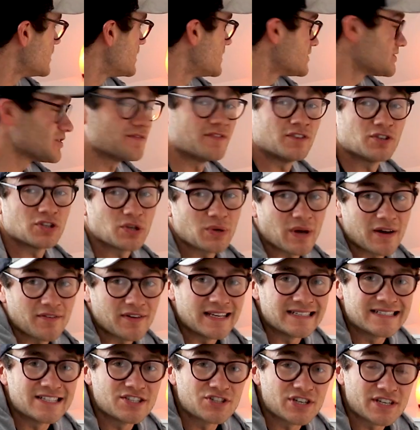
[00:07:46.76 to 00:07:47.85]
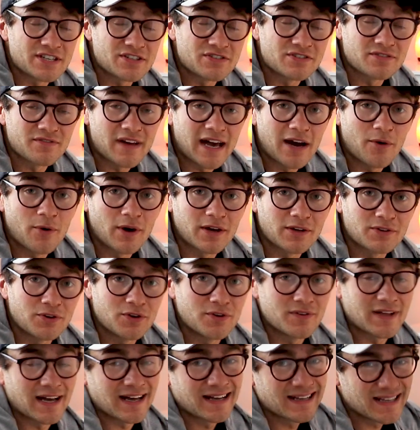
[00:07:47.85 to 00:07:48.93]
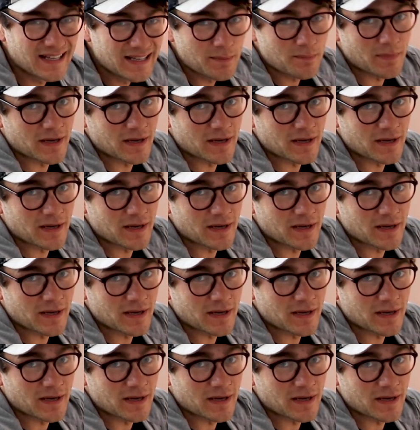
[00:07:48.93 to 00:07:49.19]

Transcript: So if you do have any suggestions of how I could do that,